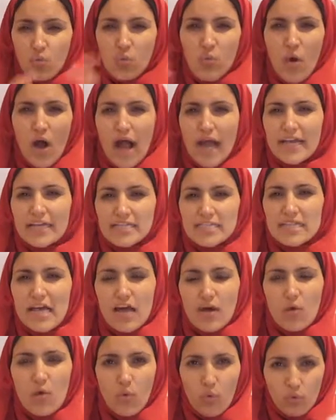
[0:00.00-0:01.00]
Why is
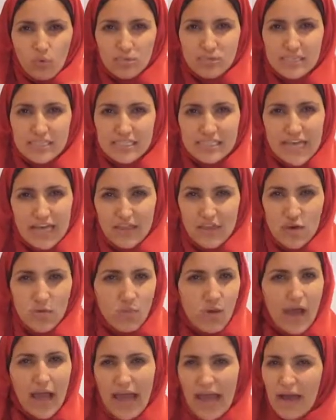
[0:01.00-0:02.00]
that all together?
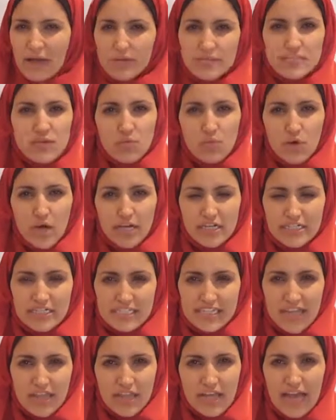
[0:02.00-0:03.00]
How does it work
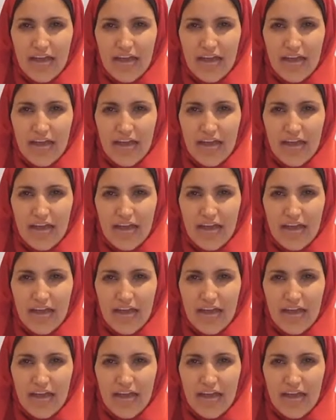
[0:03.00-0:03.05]
together?